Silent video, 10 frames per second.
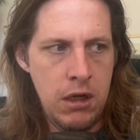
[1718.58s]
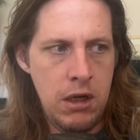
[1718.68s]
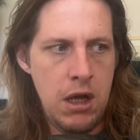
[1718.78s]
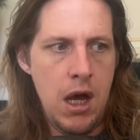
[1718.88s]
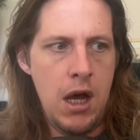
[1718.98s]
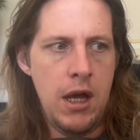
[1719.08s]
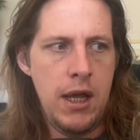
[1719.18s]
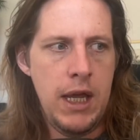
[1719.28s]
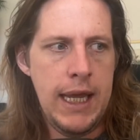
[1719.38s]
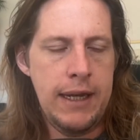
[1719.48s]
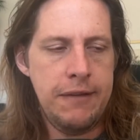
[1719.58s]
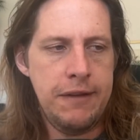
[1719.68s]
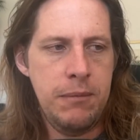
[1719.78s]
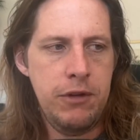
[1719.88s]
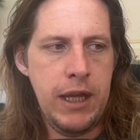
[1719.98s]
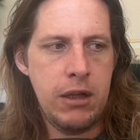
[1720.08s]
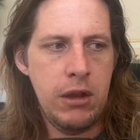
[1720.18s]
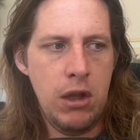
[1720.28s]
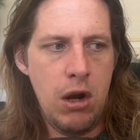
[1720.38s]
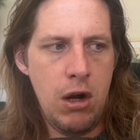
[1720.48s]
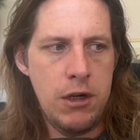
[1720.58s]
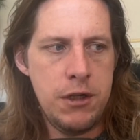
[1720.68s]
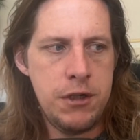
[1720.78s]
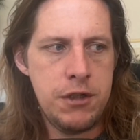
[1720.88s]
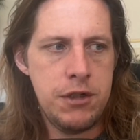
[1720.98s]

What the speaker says: and it seems like large